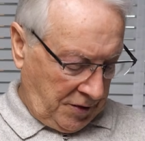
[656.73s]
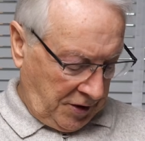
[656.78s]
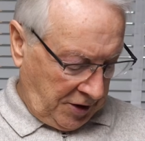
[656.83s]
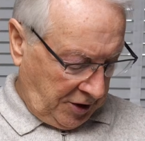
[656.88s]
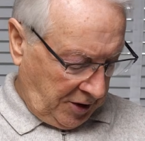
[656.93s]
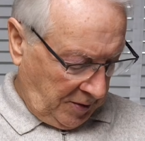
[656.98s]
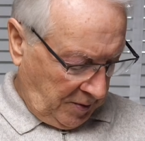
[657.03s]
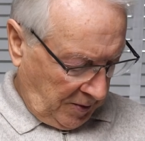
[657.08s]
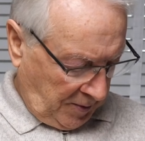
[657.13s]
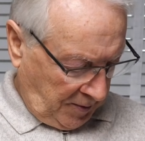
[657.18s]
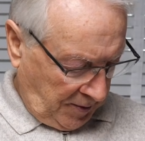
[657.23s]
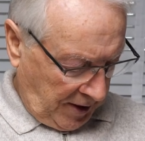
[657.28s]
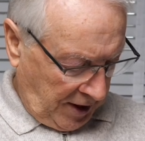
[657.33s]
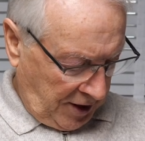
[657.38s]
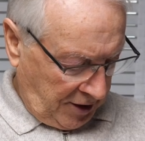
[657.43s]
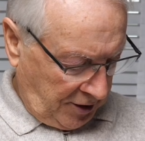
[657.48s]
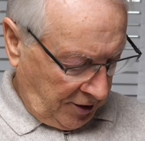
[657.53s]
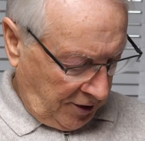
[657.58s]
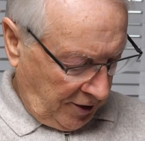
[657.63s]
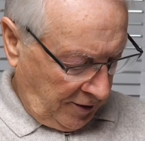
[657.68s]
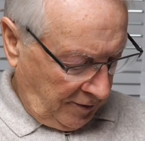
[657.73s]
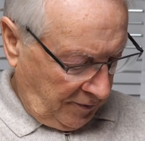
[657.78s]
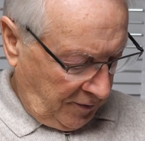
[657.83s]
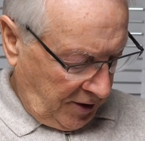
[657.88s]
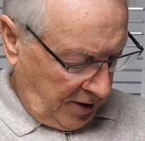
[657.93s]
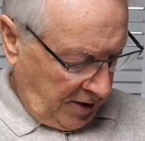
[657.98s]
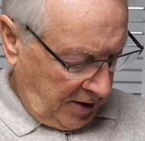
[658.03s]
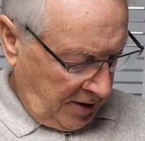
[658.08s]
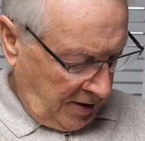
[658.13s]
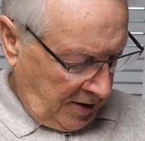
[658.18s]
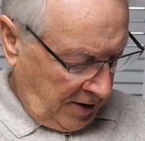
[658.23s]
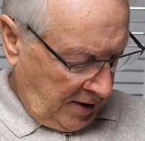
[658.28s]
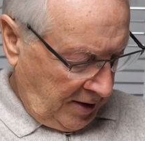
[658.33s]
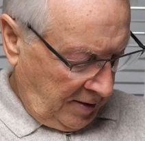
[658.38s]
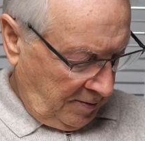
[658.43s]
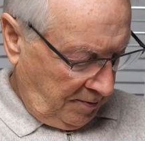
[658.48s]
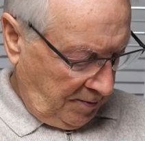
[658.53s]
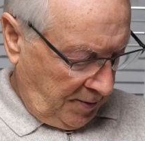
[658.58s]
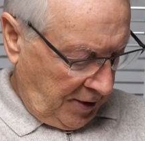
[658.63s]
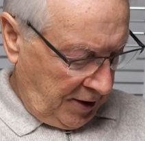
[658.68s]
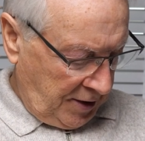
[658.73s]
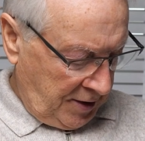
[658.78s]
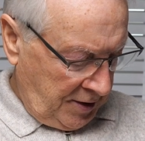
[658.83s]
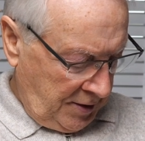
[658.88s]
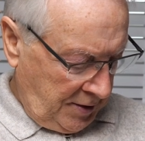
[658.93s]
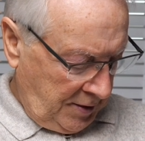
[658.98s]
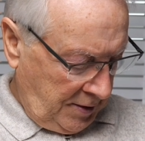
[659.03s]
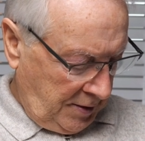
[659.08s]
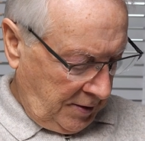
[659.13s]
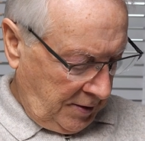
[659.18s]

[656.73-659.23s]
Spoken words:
with a double press of the button,